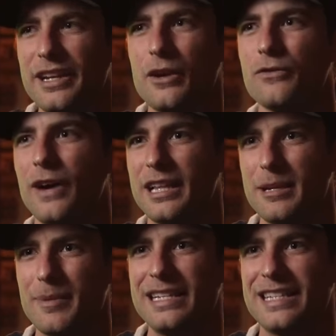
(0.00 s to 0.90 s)
You know, finally
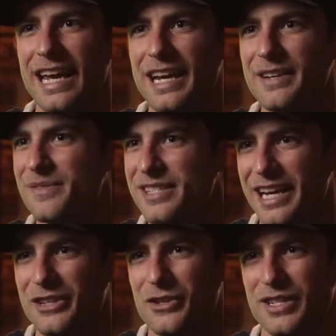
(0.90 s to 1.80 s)
by day
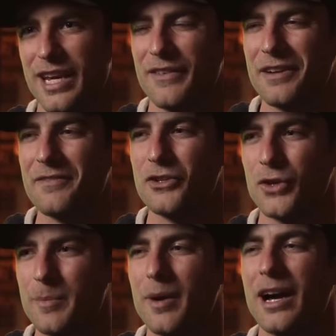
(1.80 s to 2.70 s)
6 or 7 of the
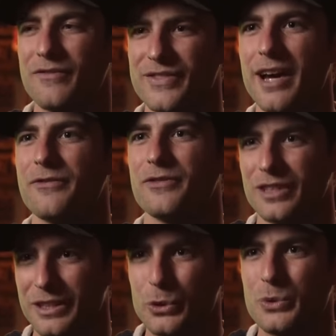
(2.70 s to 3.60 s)
trip, I've
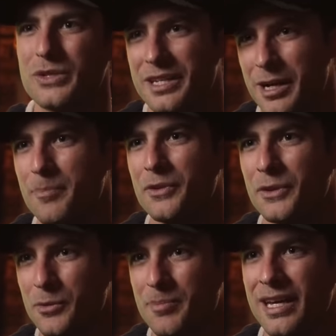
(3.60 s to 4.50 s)
definitely loosened up a
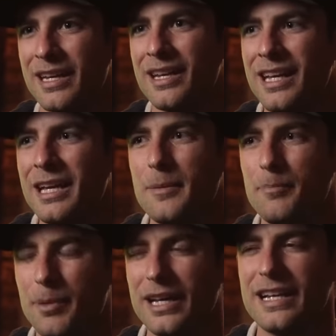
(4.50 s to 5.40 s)
little bit,
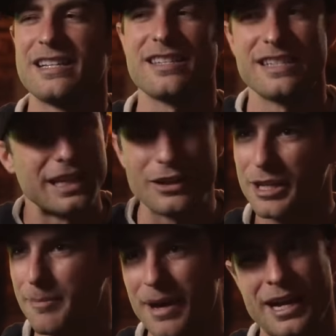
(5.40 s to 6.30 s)
but it's still in
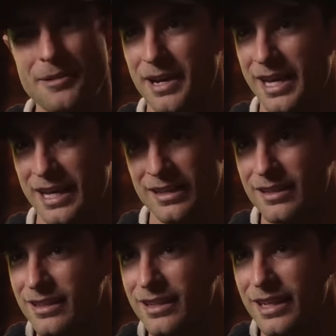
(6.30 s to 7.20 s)
the back of my head.
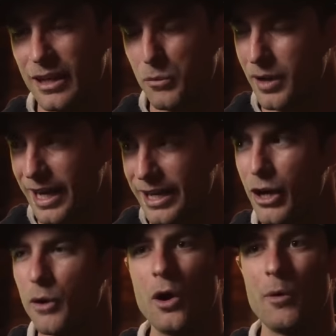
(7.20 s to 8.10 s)
And when I
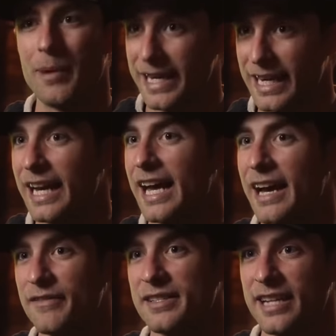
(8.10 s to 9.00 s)
go home, I gotta
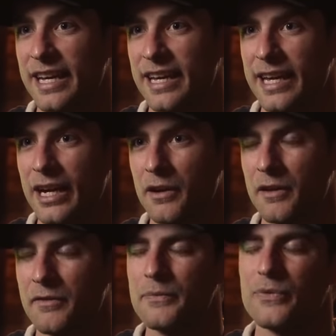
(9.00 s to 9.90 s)
have this taken care
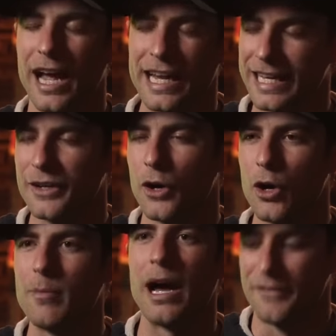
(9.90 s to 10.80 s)
of. I get
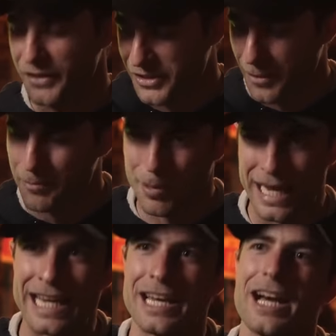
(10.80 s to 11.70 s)
home, I have a
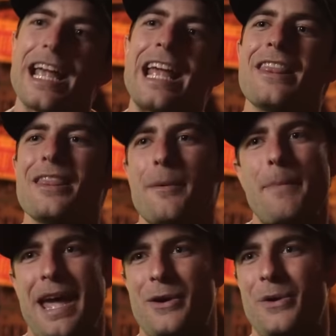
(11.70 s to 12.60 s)
subpoena in the
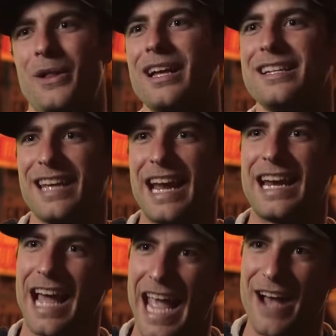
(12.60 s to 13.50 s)
mail saying
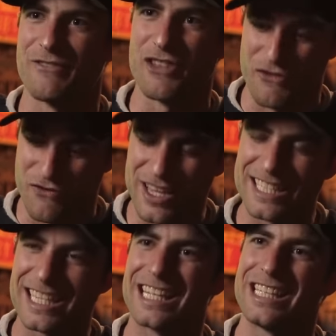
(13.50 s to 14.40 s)
I have to
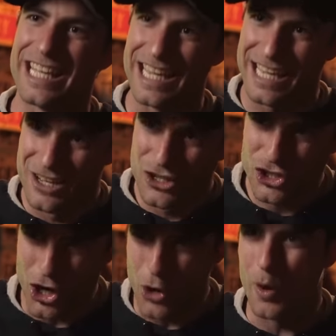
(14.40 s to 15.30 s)
physically
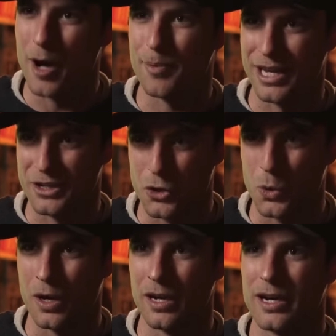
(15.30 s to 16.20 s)
show up in
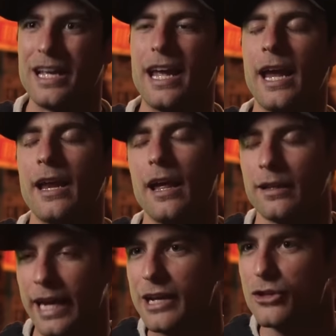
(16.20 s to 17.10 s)
court in
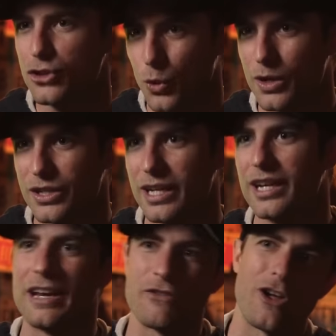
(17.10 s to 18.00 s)
Atlanta,
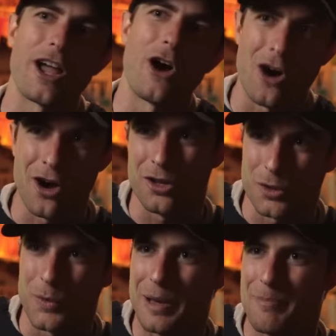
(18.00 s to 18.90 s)
Georgia, and fly all
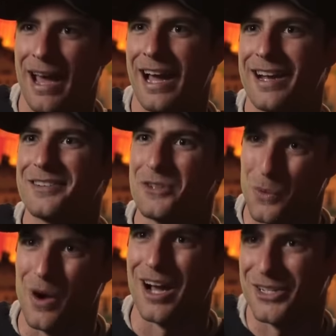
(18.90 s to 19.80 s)
the way back to
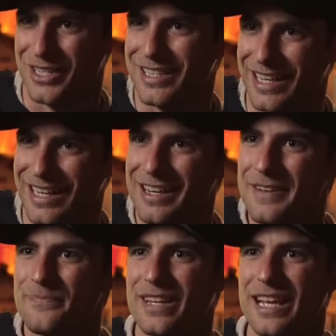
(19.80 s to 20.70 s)
Washington.
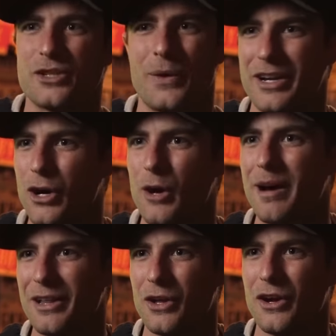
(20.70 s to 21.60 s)
And so I call
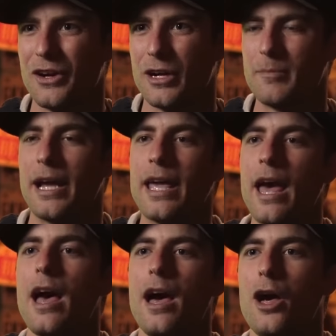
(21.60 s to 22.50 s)
my lawyer and I'm like,
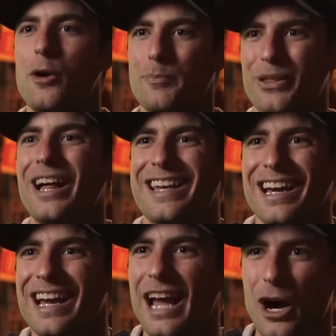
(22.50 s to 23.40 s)
help, like,
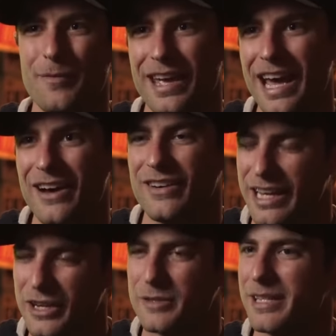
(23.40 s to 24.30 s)
help me out.
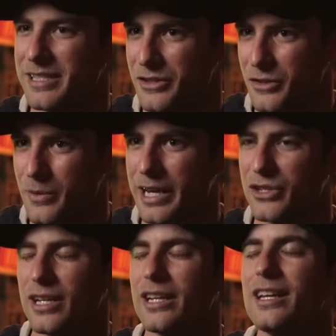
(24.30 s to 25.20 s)
Here's my
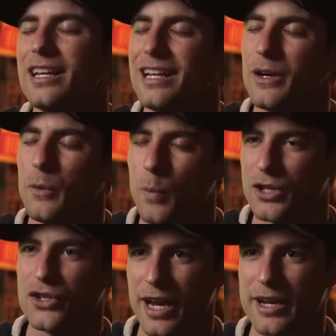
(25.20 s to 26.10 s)
situation.
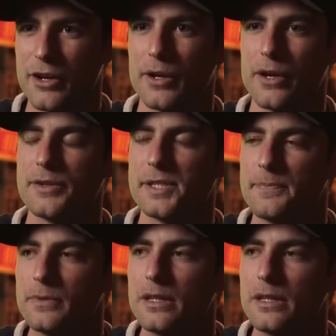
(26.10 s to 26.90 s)
What should I do? And he goes,